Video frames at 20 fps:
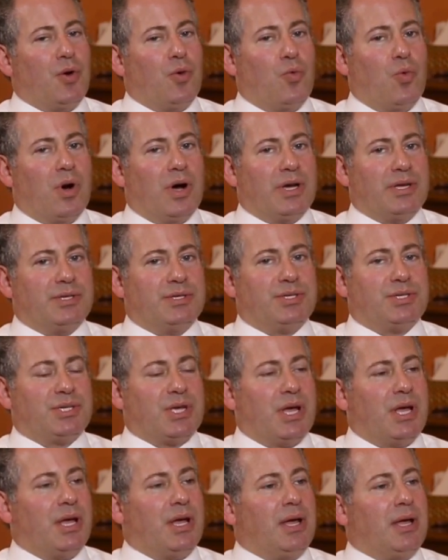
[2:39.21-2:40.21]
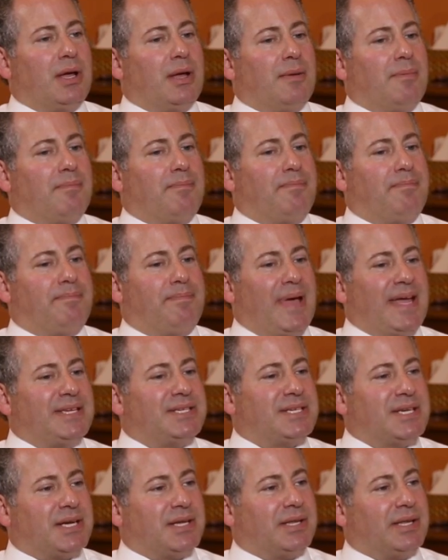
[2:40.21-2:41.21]
was
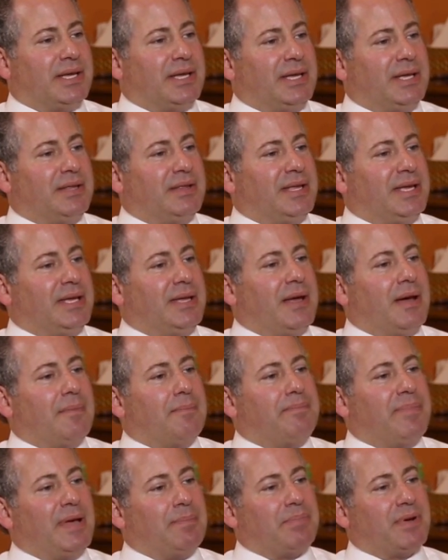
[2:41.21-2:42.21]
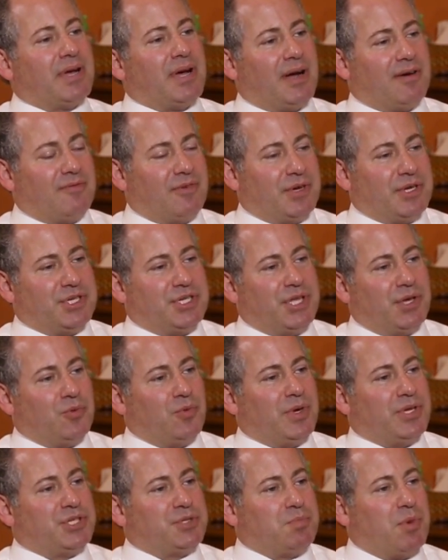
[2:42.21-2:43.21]
basically the PIP coverage that
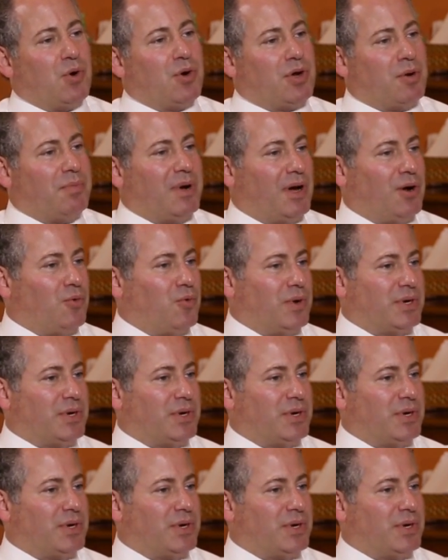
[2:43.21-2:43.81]
we spoke about,